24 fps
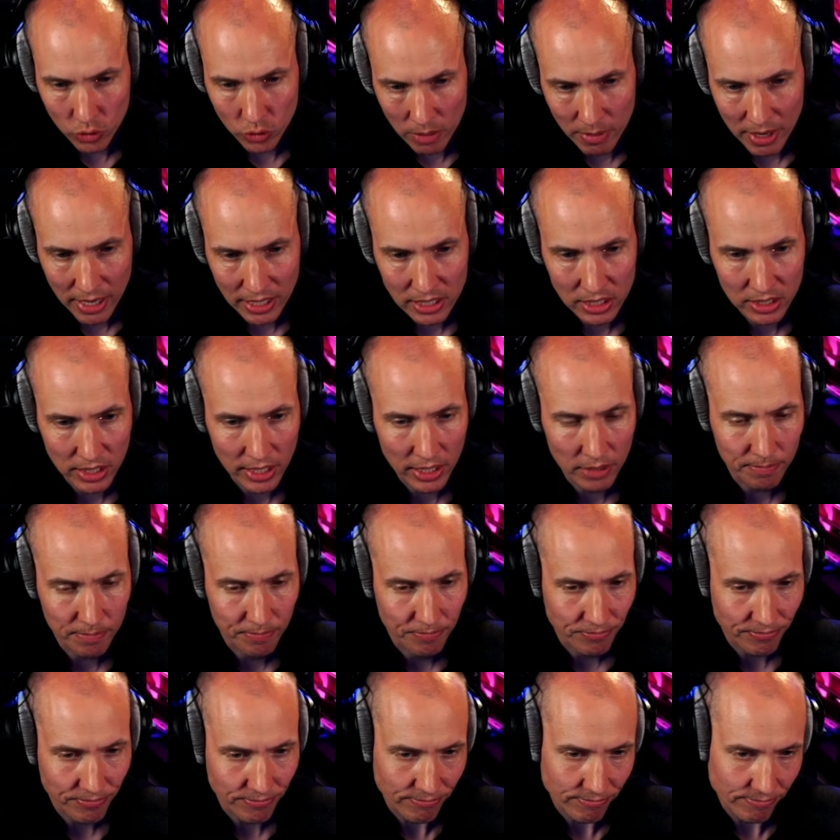mics here,
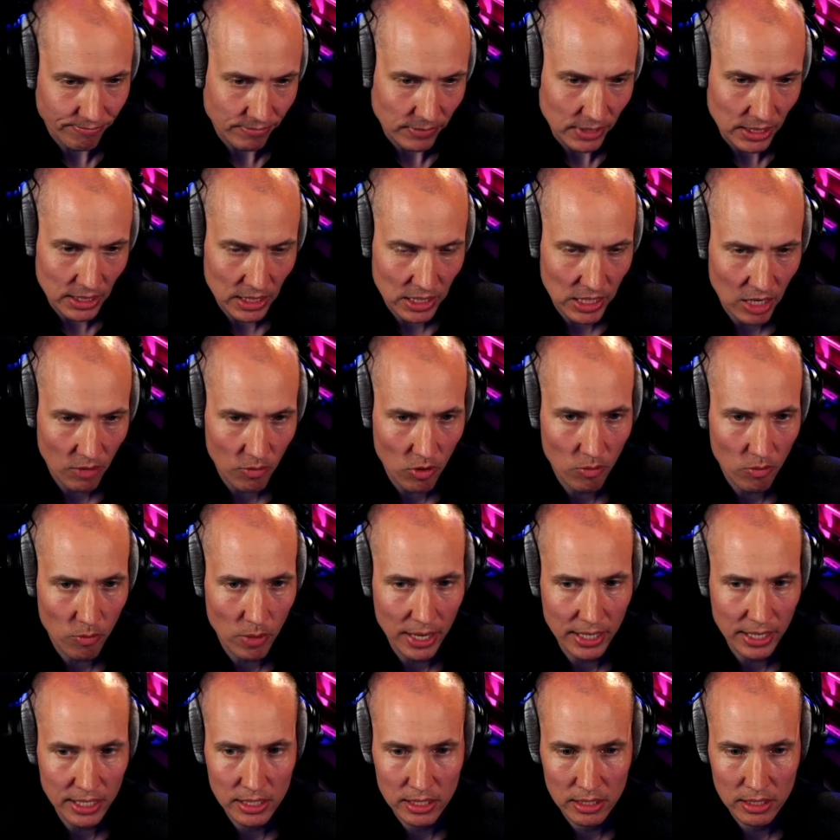some of
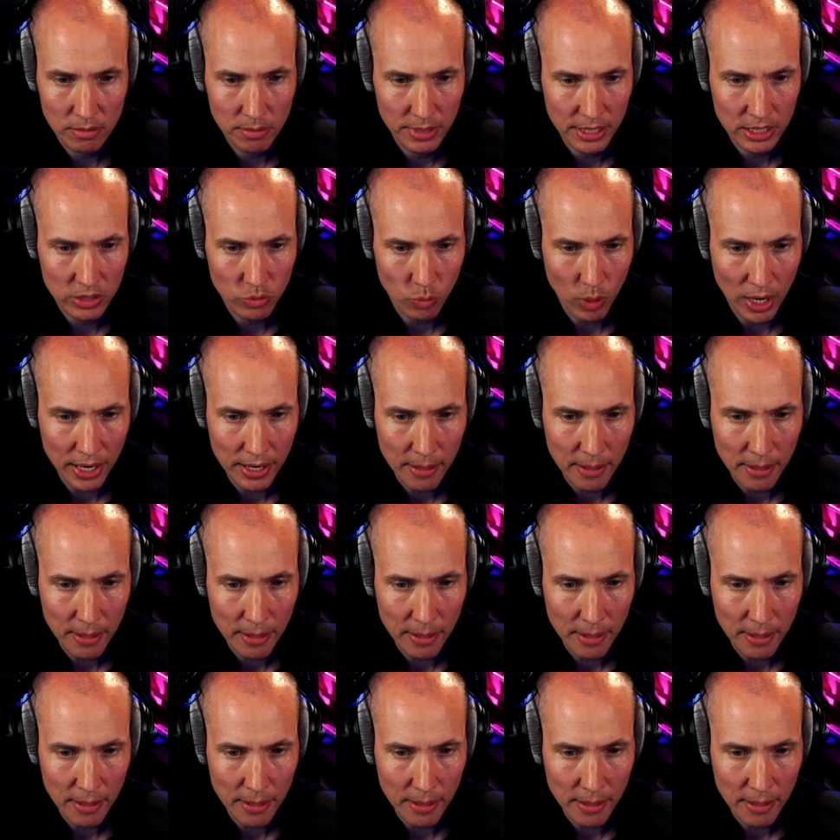mics mix 1.